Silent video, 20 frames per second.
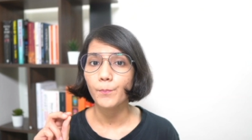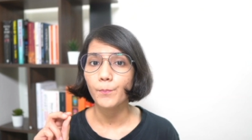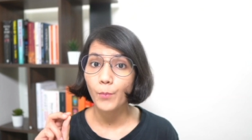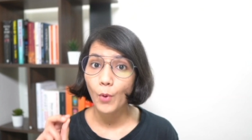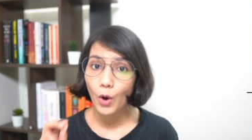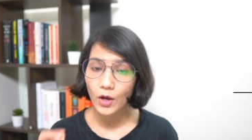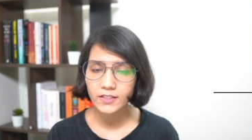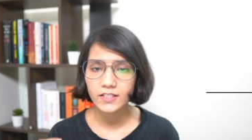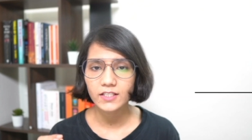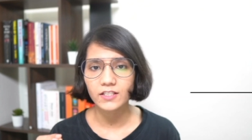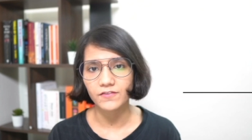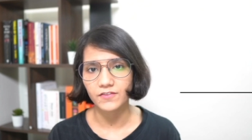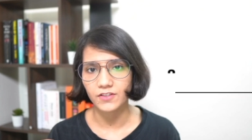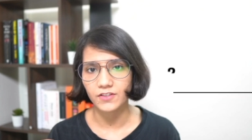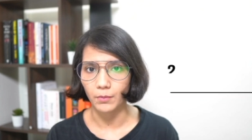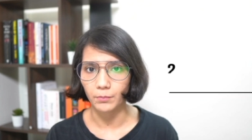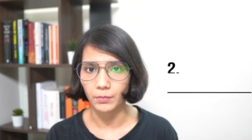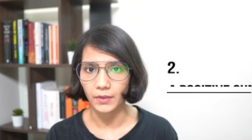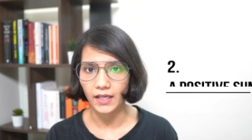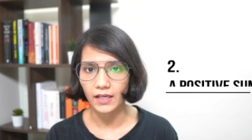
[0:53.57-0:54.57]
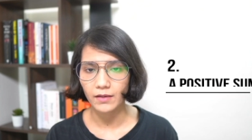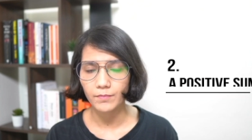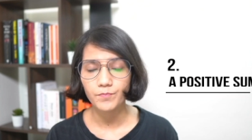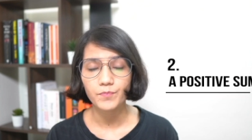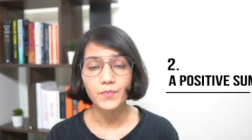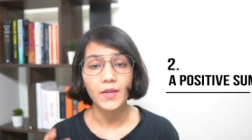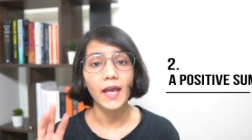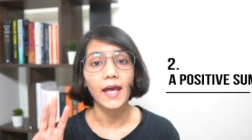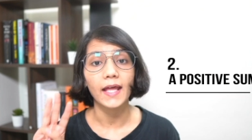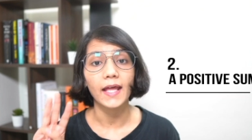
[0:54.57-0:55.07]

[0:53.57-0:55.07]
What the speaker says: positive sum game.